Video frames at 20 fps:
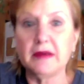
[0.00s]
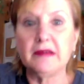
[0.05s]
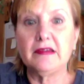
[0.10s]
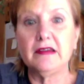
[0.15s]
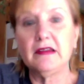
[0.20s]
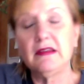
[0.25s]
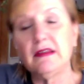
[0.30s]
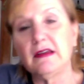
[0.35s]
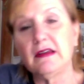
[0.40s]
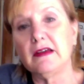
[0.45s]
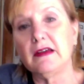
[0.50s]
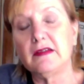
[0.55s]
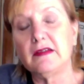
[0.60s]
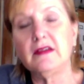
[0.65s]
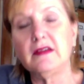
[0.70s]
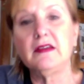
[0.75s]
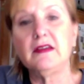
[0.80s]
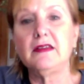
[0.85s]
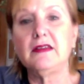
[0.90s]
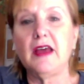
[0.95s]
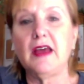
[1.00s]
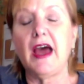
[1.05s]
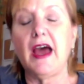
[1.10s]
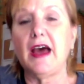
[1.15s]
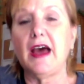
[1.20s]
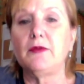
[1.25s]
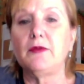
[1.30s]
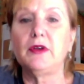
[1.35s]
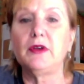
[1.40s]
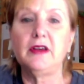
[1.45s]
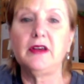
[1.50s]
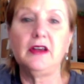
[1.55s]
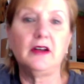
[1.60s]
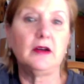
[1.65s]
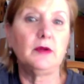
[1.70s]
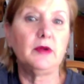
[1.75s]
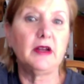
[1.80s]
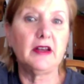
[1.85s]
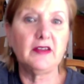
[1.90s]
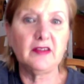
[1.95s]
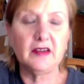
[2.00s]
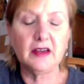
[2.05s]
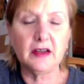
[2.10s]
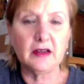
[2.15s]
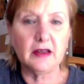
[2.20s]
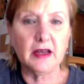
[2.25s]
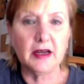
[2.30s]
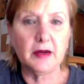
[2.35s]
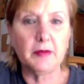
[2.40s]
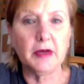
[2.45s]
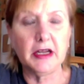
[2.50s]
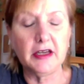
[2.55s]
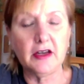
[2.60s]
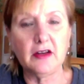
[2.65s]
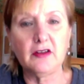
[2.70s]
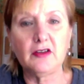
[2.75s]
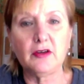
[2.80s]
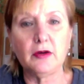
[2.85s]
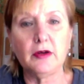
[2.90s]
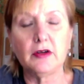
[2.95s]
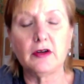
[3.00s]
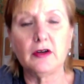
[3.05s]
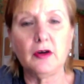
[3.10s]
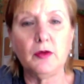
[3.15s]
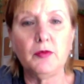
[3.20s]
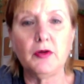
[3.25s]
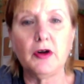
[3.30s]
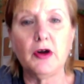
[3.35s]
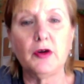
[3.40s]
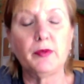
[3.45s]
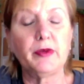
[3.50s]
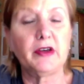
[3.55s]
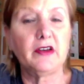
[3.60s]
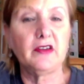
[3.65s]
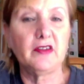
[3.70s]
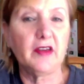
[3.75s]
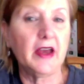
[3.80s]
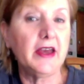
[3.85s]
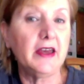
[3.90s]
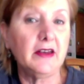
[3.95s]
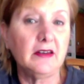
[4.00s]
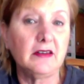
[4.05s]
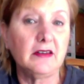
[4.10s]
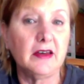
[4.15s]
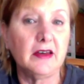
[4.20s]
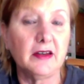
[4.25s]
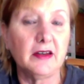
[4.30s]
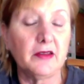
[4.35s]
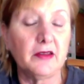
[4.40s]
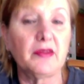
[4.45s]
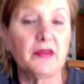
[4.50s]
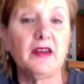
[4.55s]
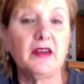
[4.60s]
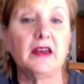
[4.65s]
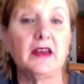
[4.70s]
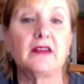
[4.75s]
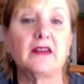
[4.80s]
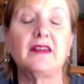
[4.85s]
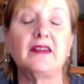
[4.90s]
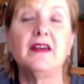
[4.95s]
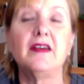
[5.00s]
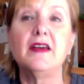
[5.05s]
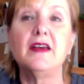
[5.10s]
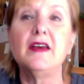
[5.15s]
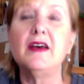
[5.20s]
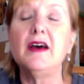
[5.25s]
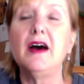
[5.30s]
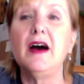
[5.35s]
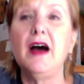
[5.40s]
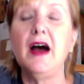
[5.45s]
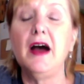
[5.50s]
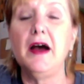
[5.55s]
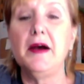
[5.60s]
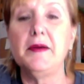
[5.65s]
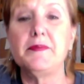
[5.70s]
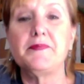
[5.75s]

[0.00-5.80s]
So, you know, it took me a while. I watched her posts. I worried about, like a lot of you probably do, is it a